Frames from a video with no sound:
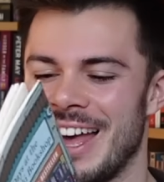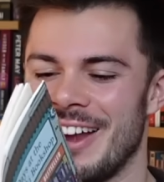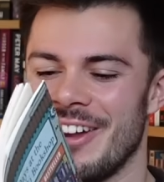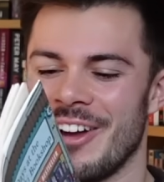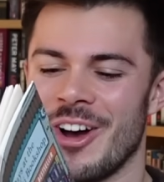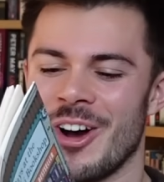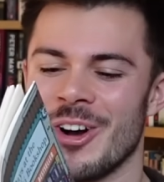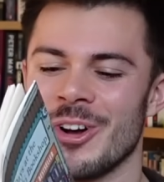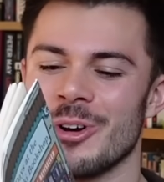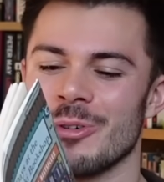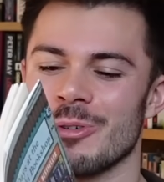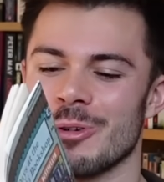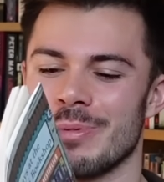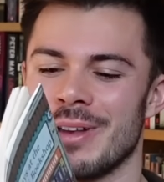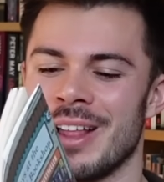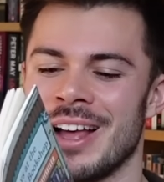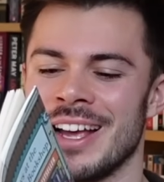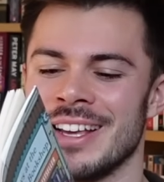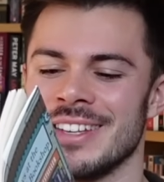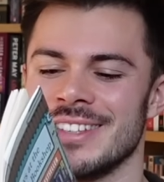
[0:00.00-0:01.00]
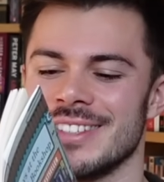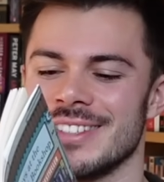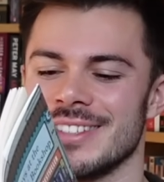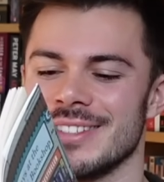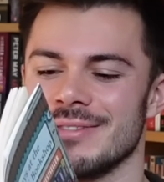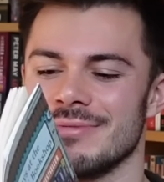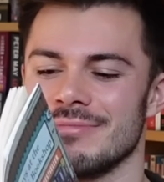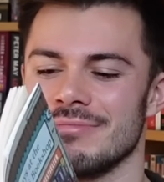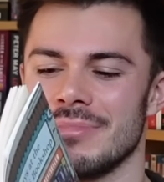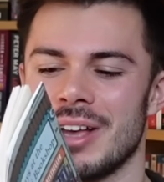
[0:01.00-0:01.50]
And her uncle
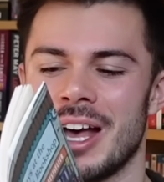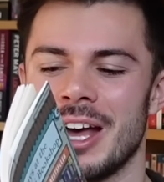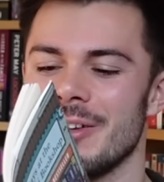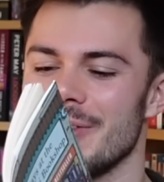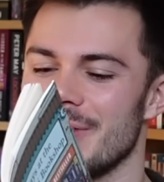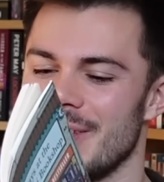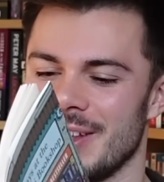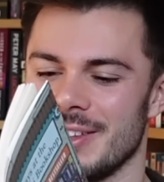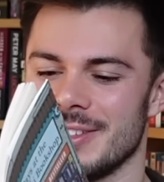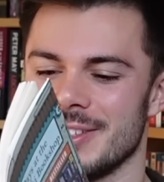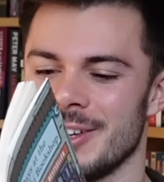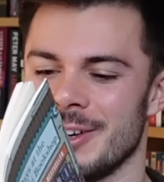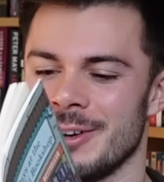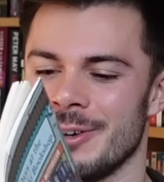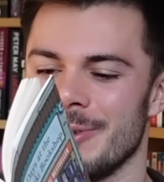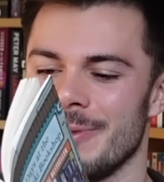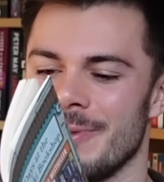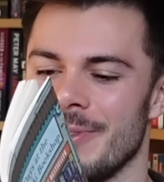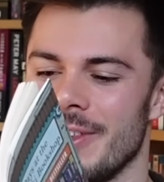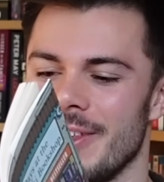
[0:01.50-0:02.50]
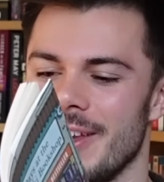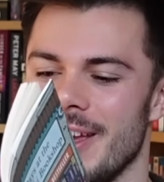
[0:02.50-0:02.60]
replies, "I don't think so.